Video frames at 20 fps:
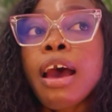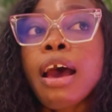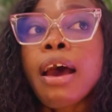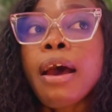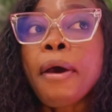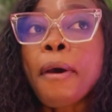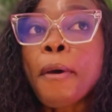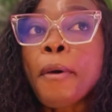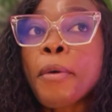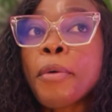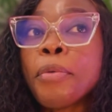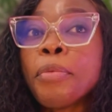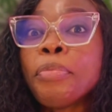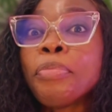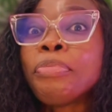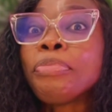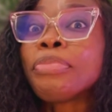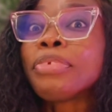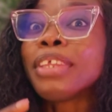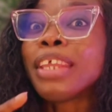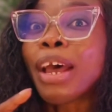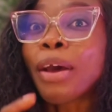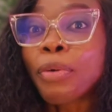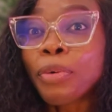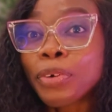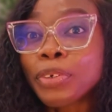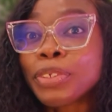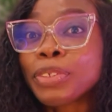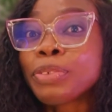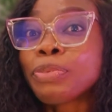That
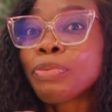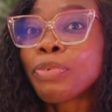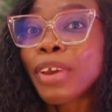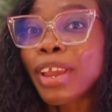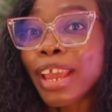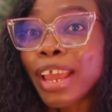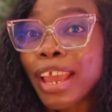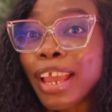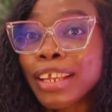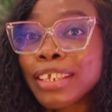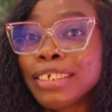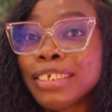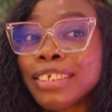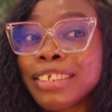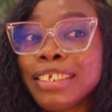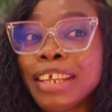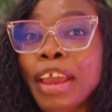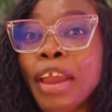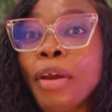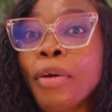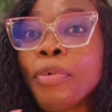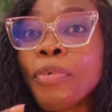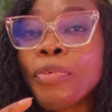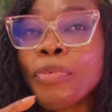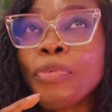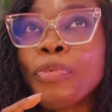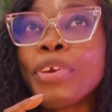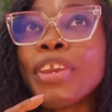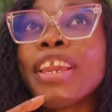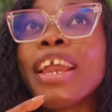was where
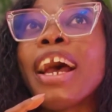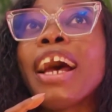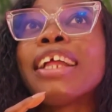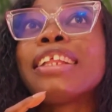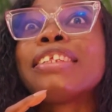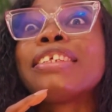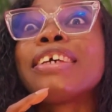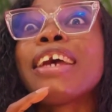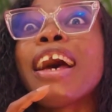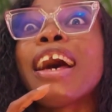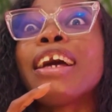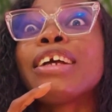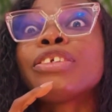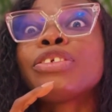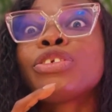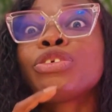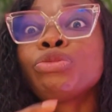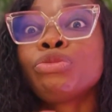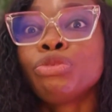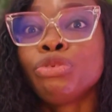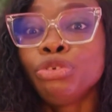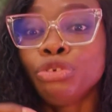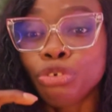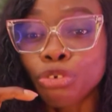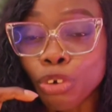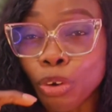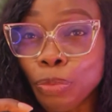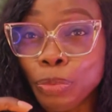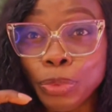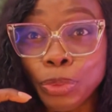we had the actual
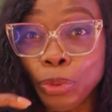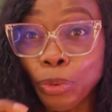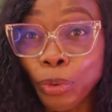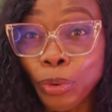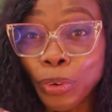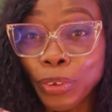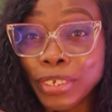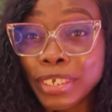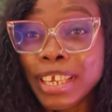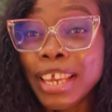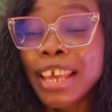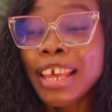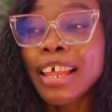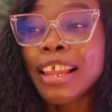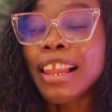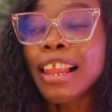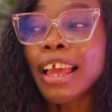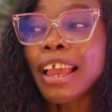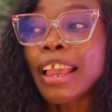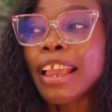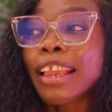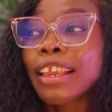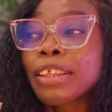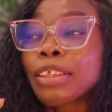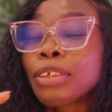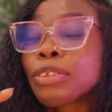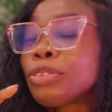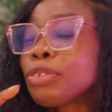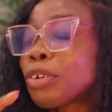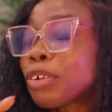job done, like
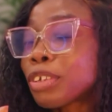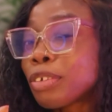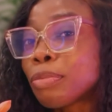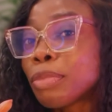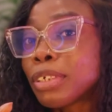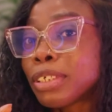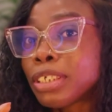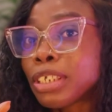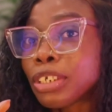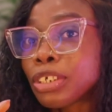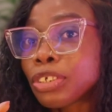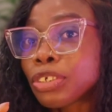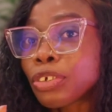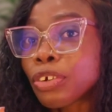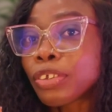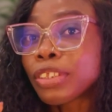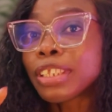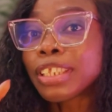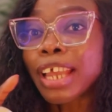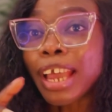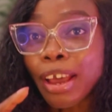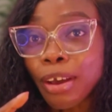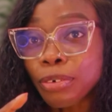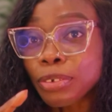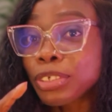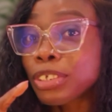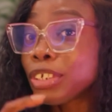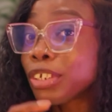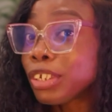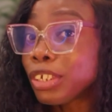the documentation. Now
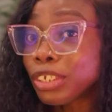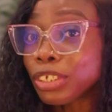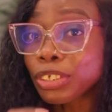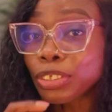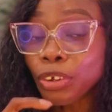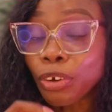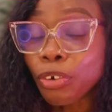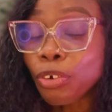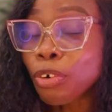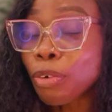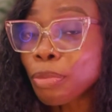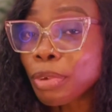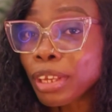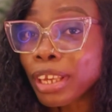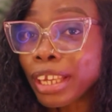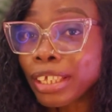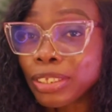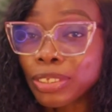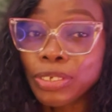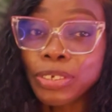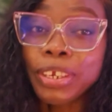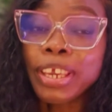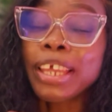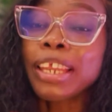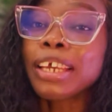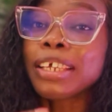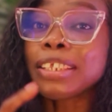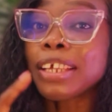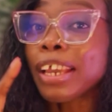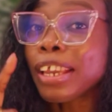she is not coming to
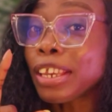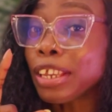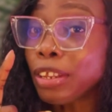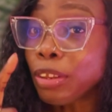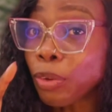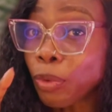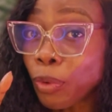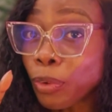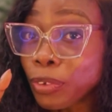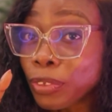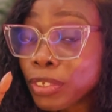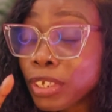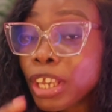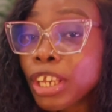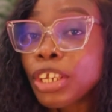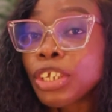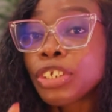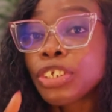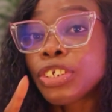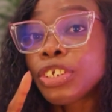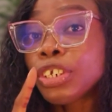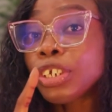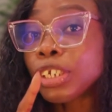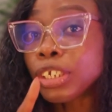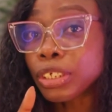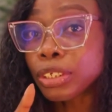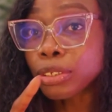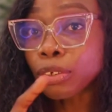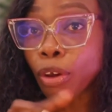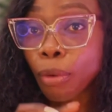Canada alone. She
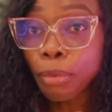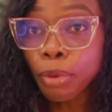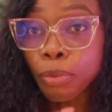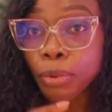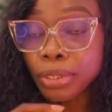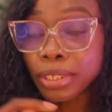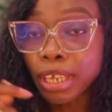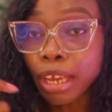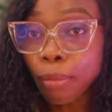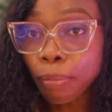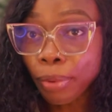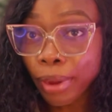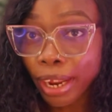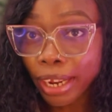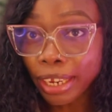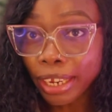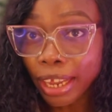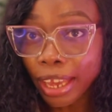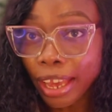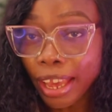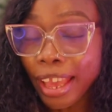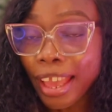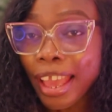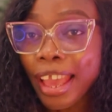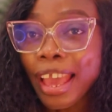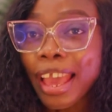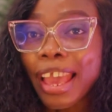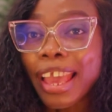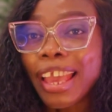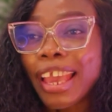is coming with her partner,
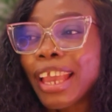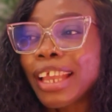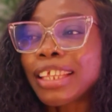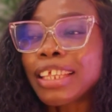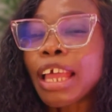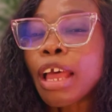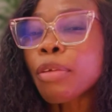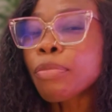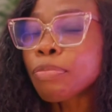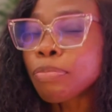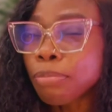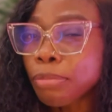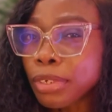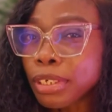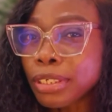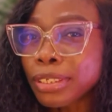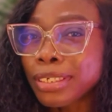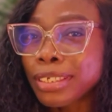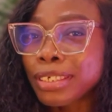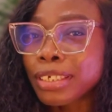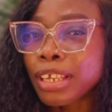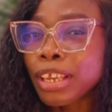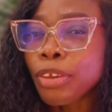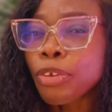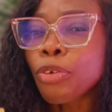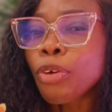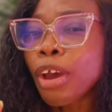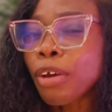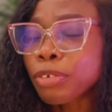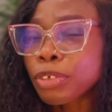and that means
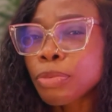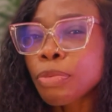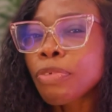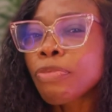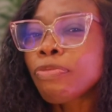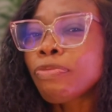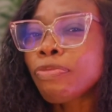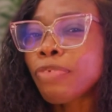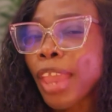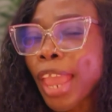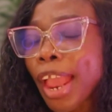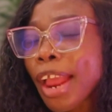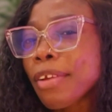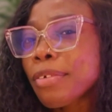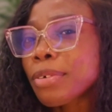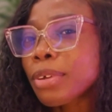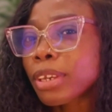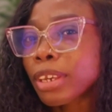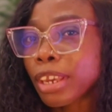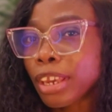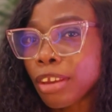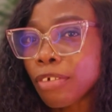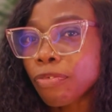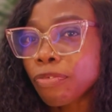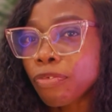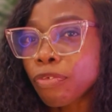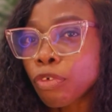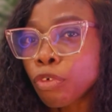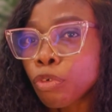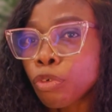you have to be very
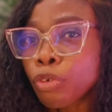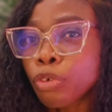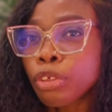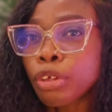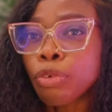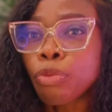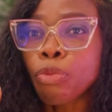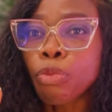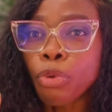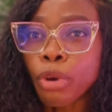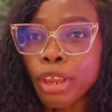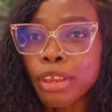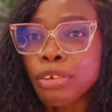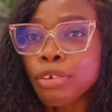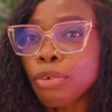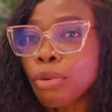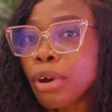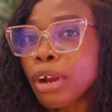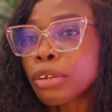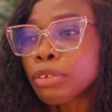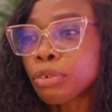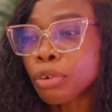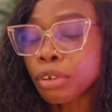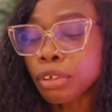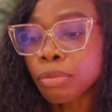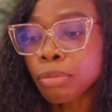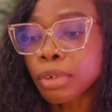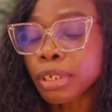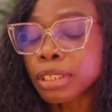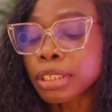careful when you are
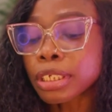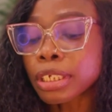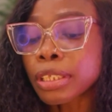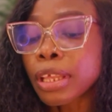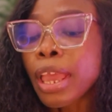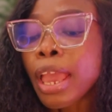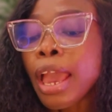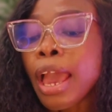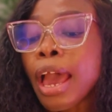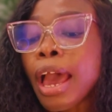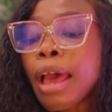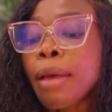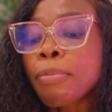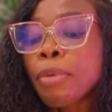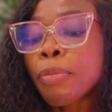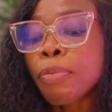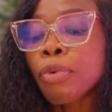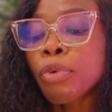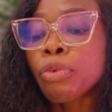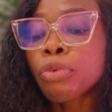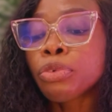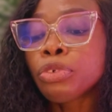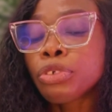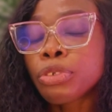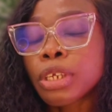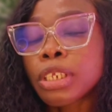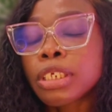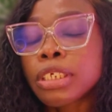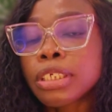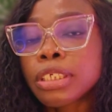documenting. And people
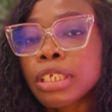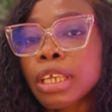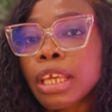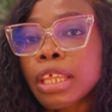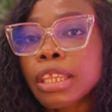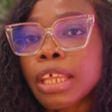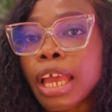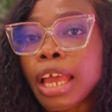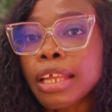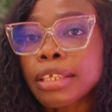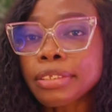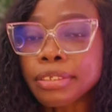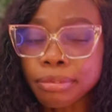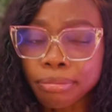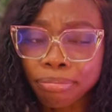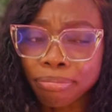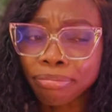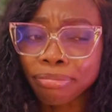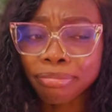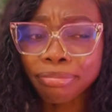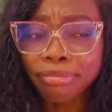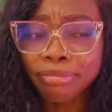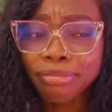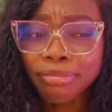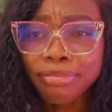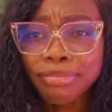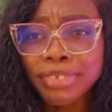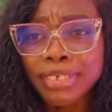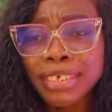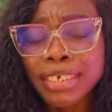usually say that
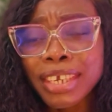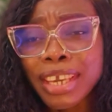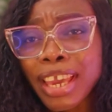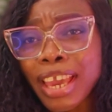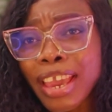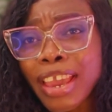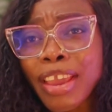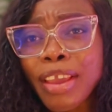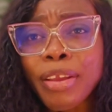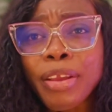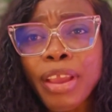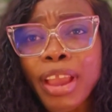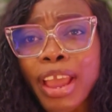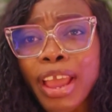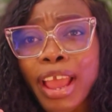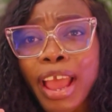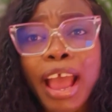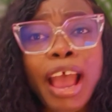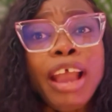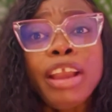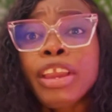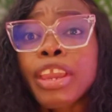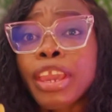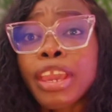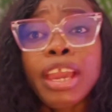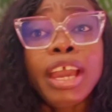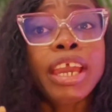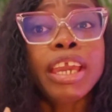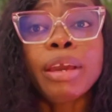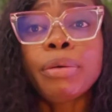
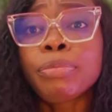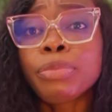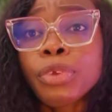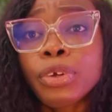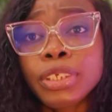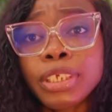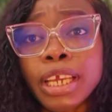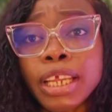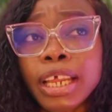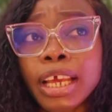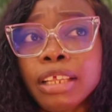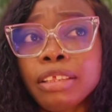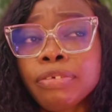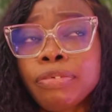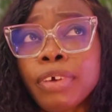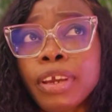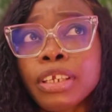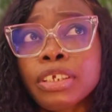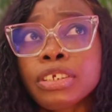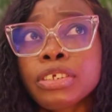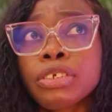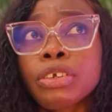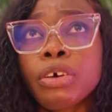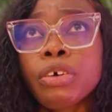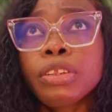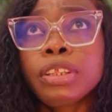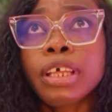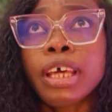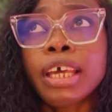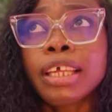okay, I am not an
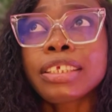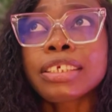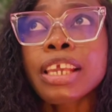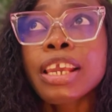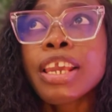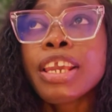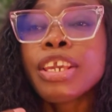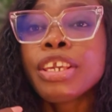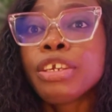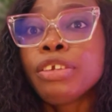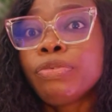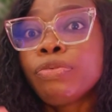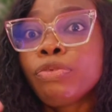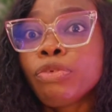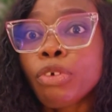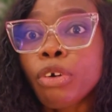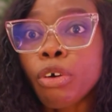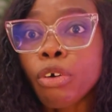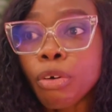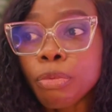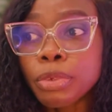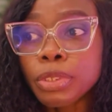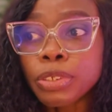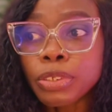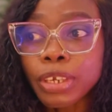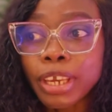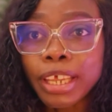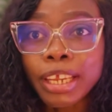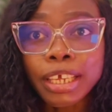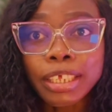advisor that if you are coming to
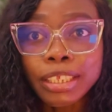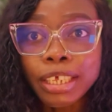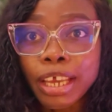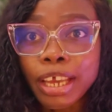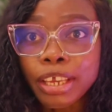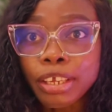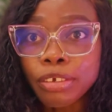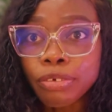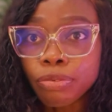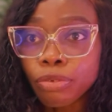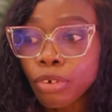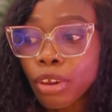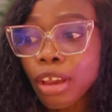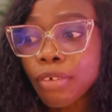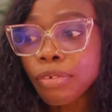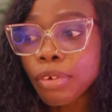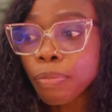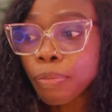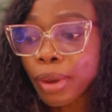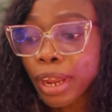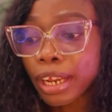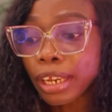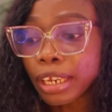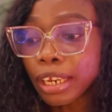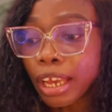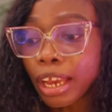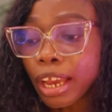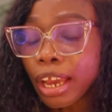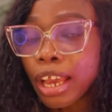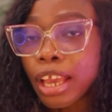Canada, if you have a
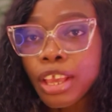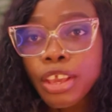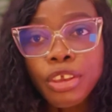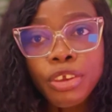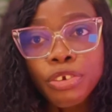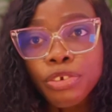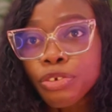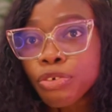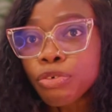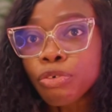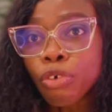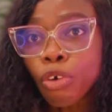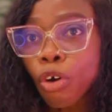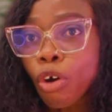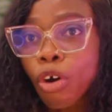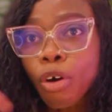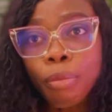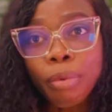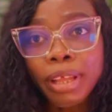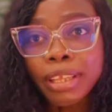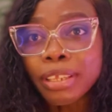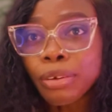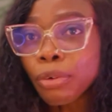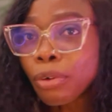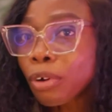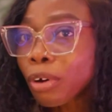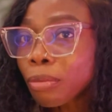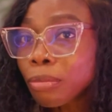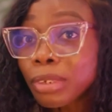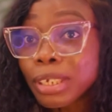partner, you come and they will
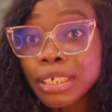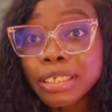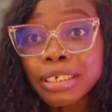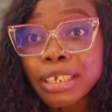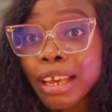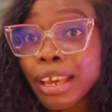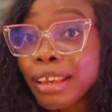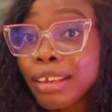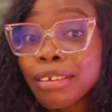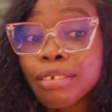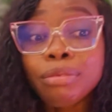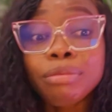come later.